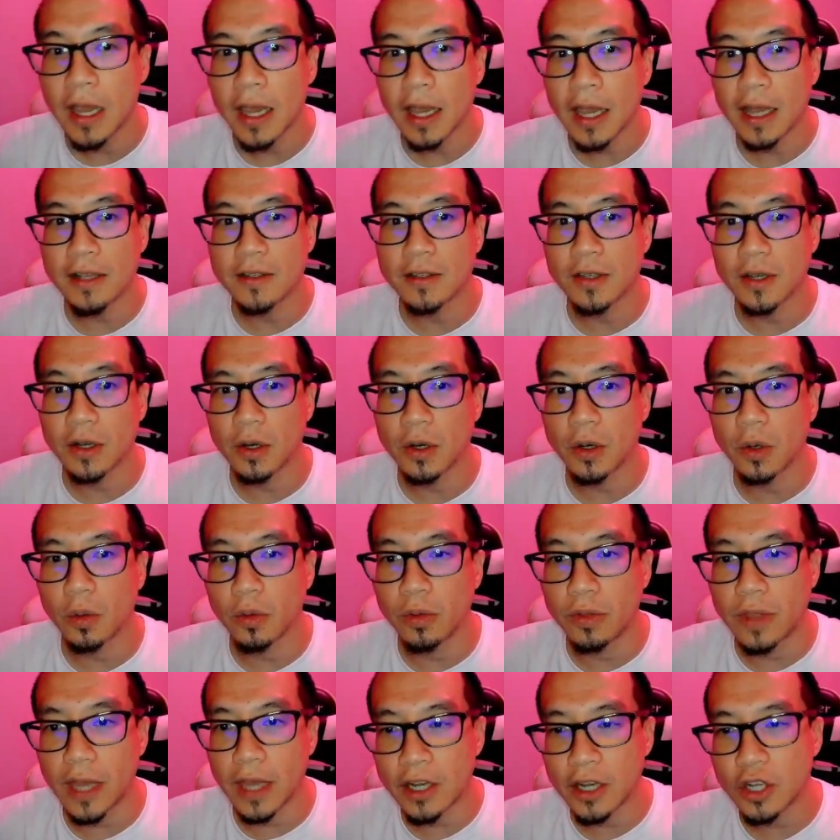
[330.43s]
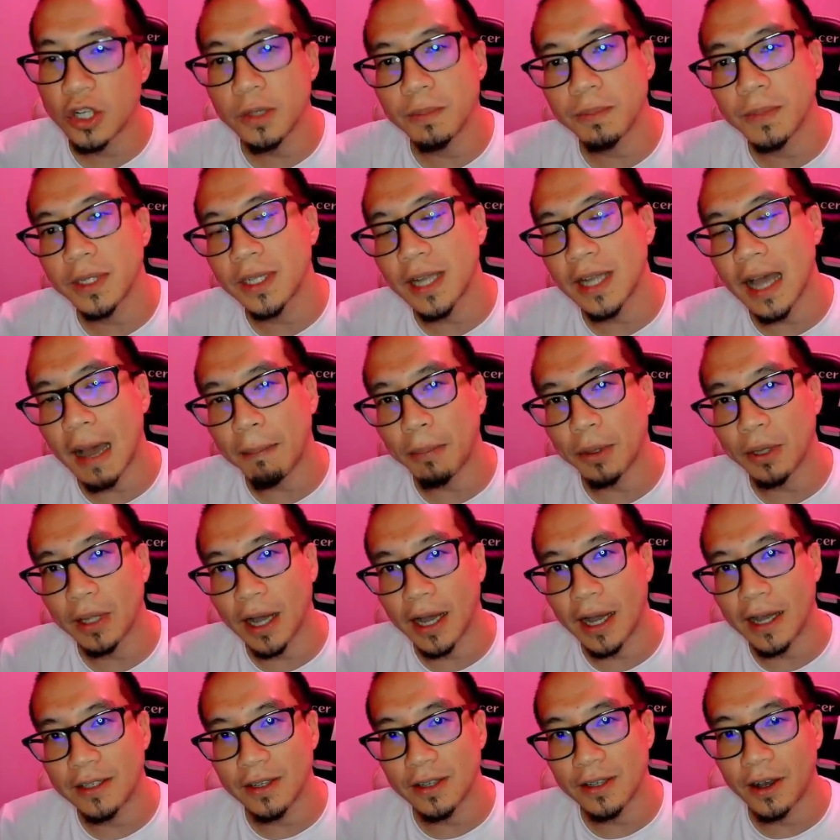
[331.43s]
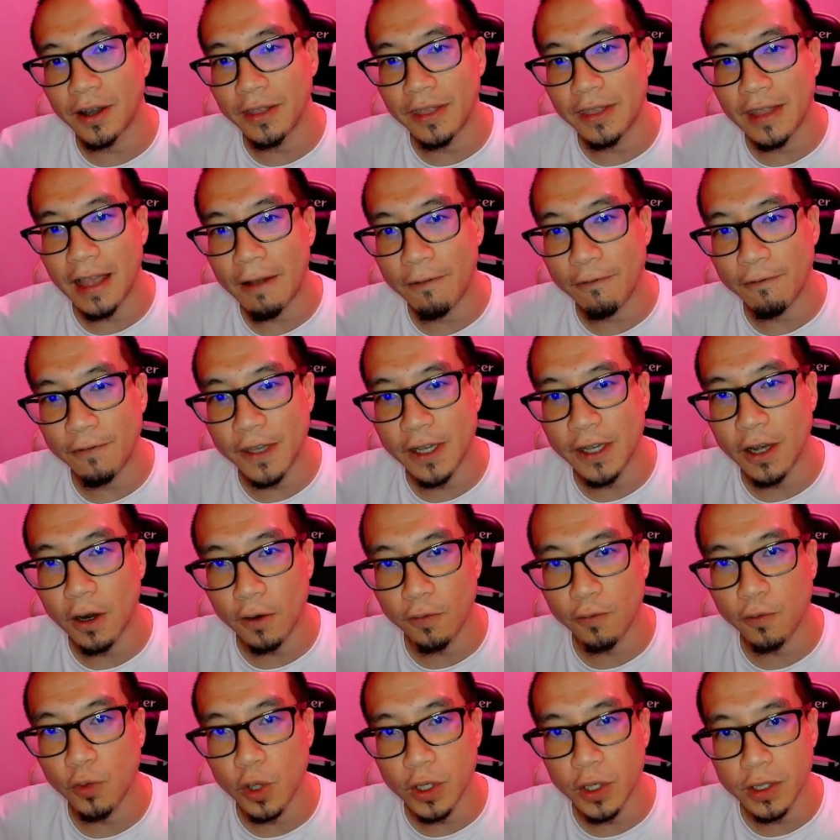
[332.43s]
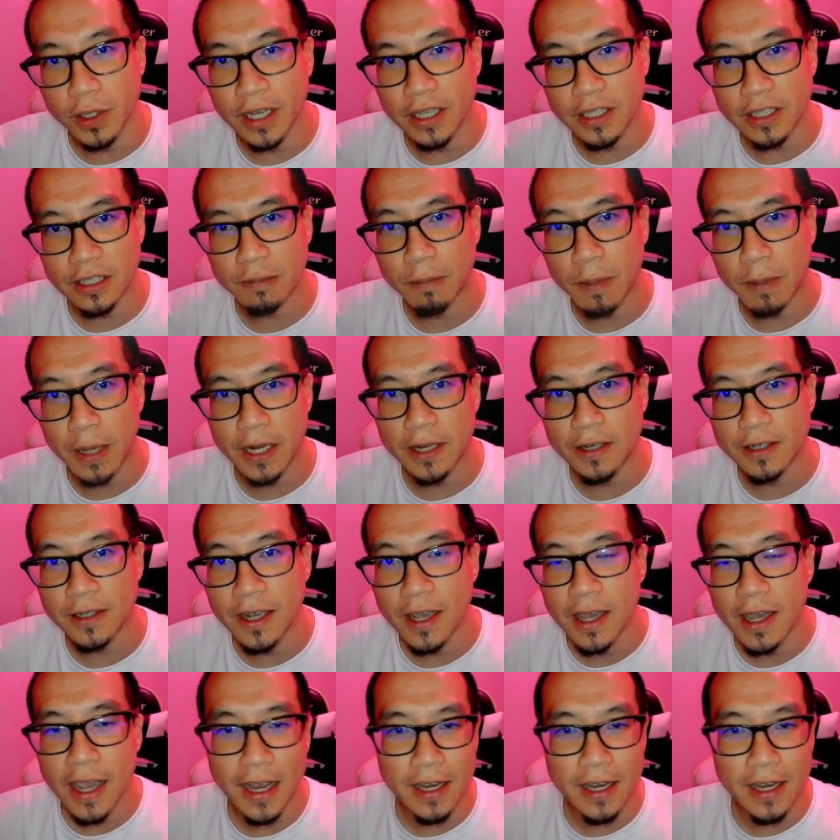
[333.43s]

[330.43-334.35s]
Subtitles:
And so they should monopolize on that VR Fortnite space